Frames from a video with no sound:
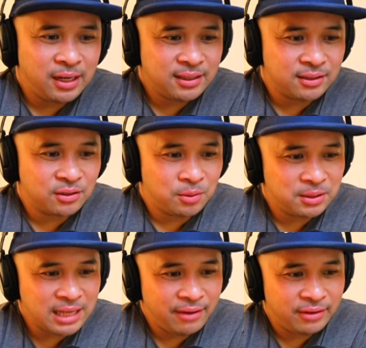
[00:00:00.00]
realized it's
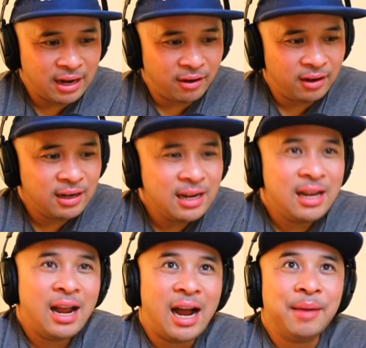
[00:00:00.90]
almost half an hour.
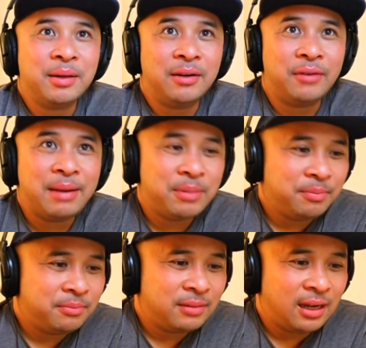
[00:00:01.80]
I'm going to wrap
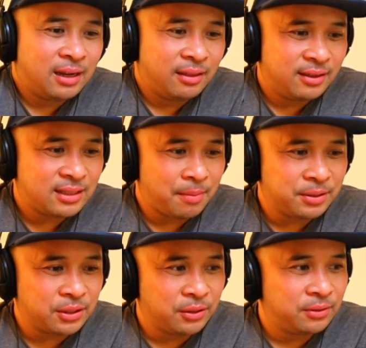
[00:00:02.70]
up this
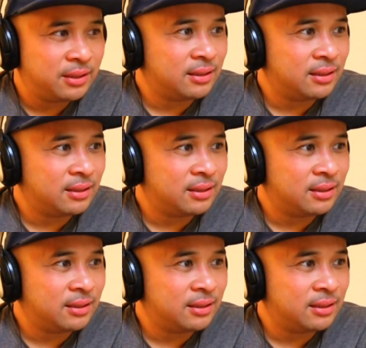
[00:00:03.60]
episode.